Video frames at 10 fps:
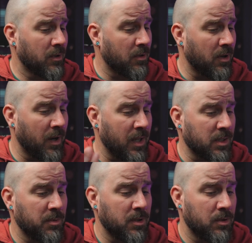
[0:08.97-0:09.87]
They are not
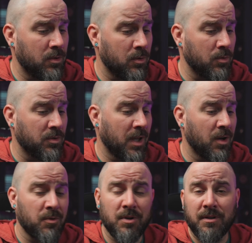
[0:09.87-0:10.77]
asking me to say
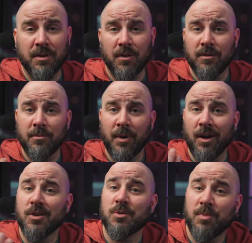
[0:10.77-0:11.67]
or do anything other than my
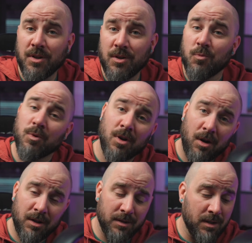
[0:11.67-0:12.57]
honest opinion
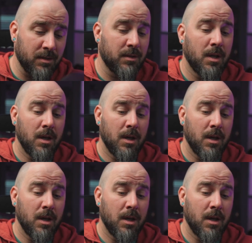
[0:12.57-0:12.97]
regarding these.